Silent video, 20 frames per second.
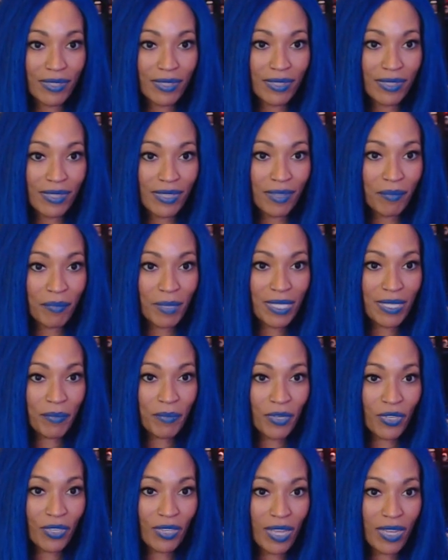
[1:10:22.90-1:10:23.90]
They mess up
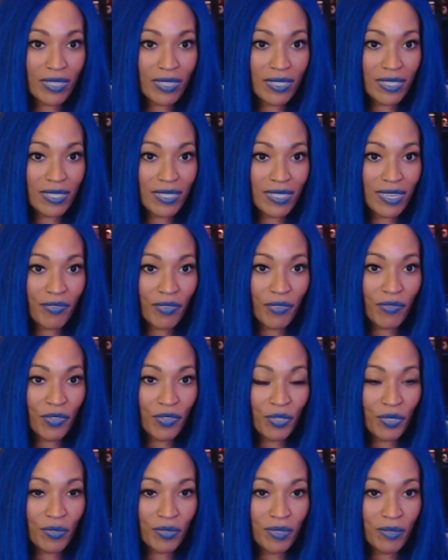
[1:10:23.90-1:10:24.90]
your lungs and stuff if you
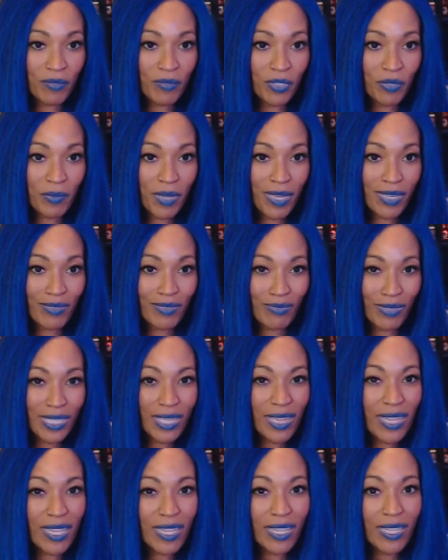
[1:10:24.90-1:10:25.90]
use them too much.
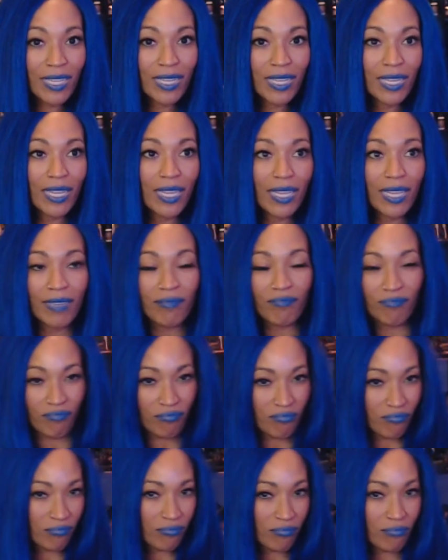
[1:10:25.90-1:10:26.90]
Really?
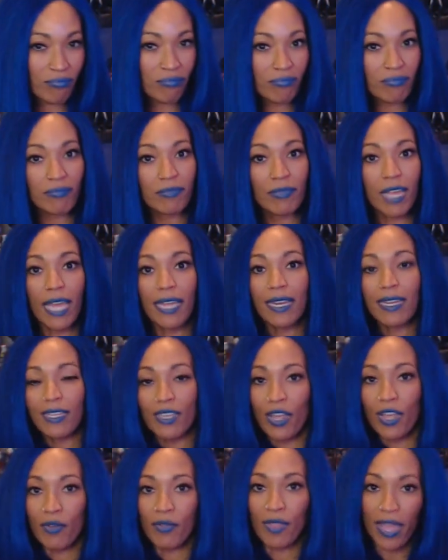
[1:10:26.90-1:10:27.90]
I didn't
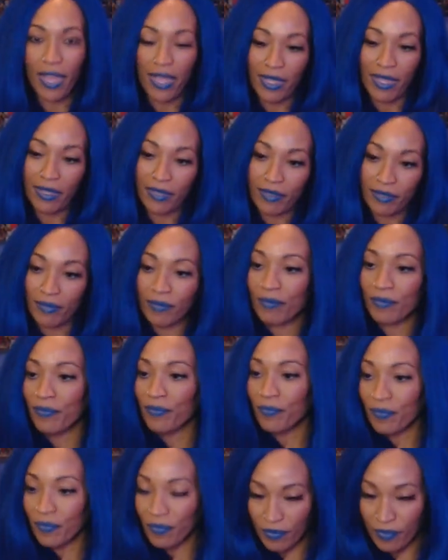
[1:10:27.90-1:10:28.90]
know that.
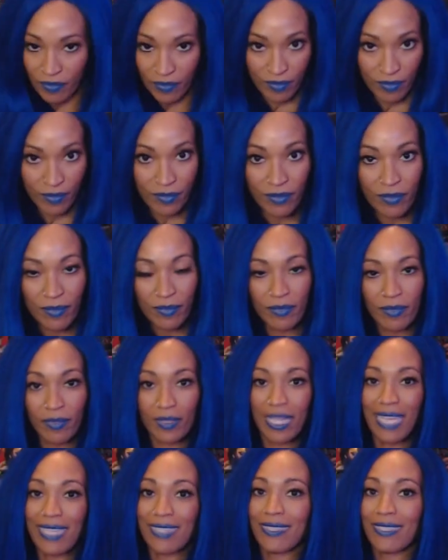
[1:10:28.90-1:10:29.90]

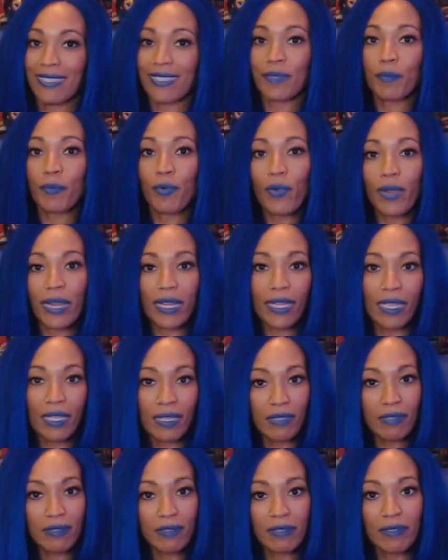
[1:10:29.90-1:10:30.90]
That's
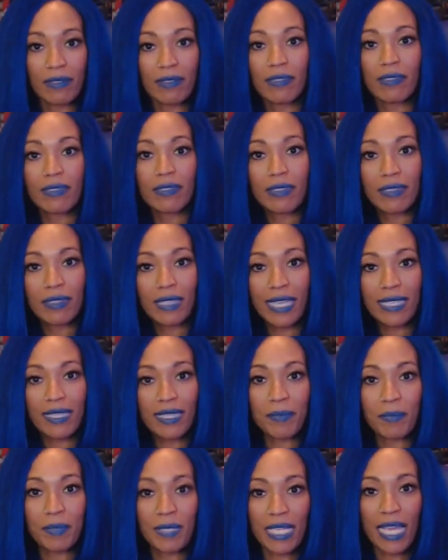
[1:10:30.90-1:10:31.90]
disappointing. That's
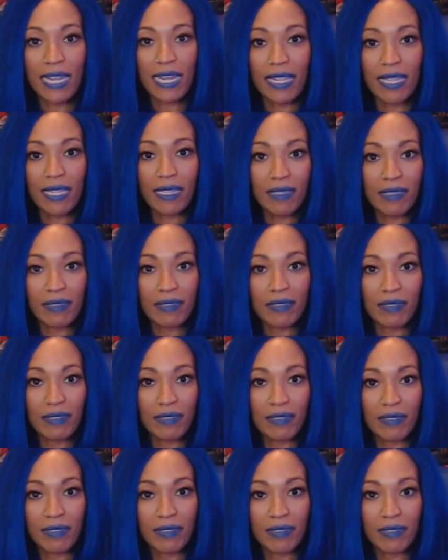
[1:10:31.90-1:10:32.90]
upsetting.
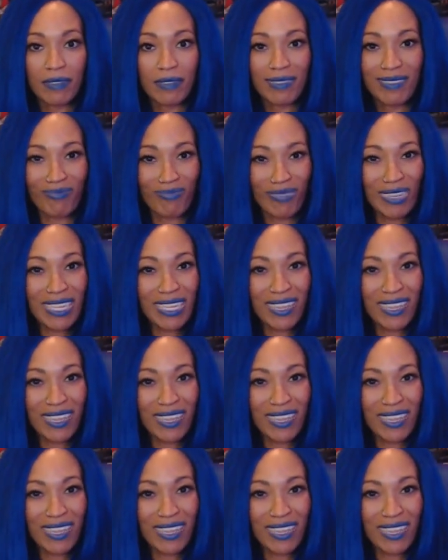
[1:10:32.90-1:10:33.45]
Really?